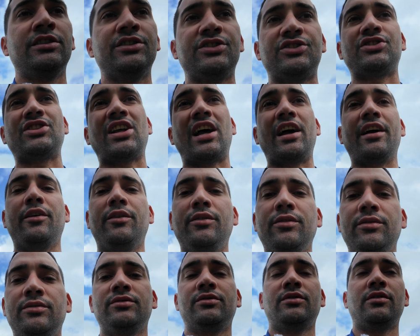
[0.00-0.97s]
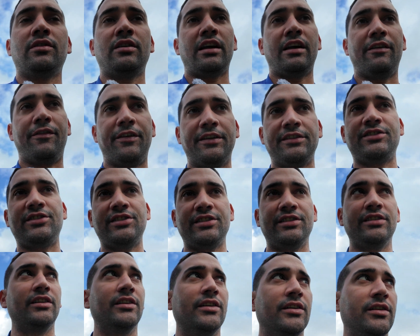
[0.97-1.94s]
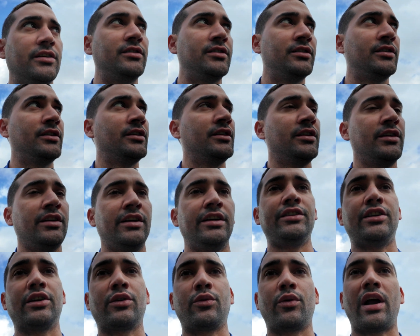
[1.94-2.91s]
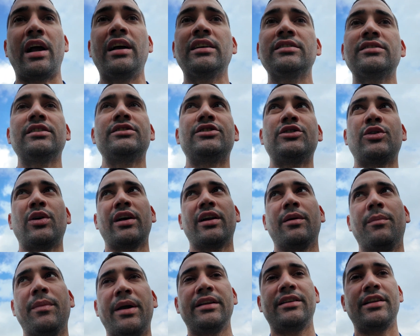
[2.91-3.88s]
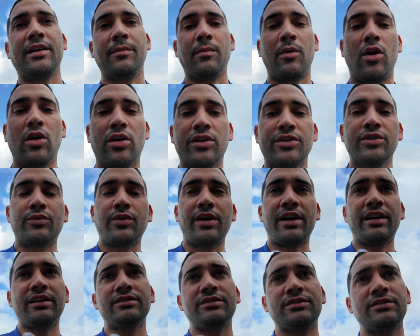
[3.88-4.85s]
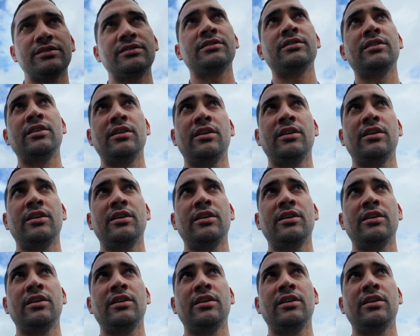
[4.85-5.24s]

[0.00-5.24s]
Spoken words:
style. If it's in the grass, I try to make them all in the grass,